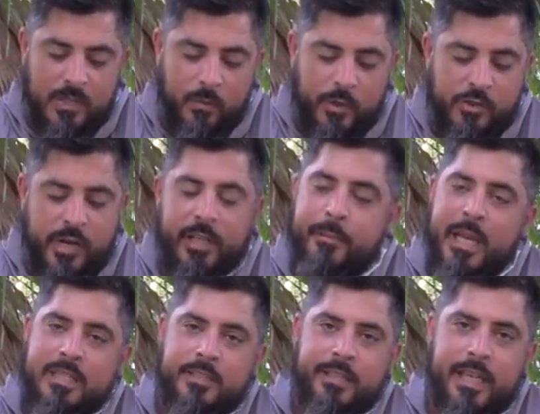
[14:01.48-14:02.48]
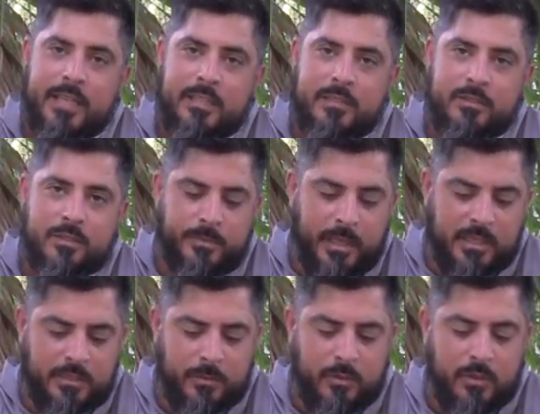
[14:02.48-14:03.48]
We try to get back to you guys as soon as
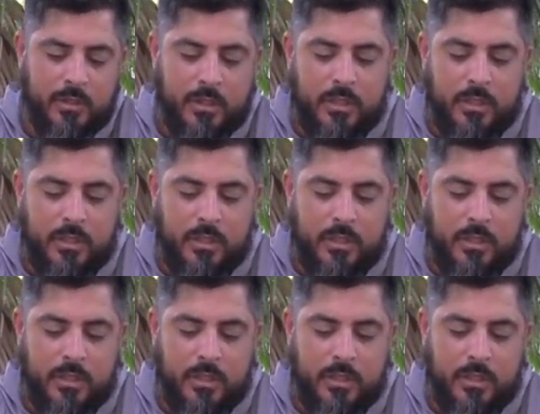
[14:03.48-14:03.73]
possible.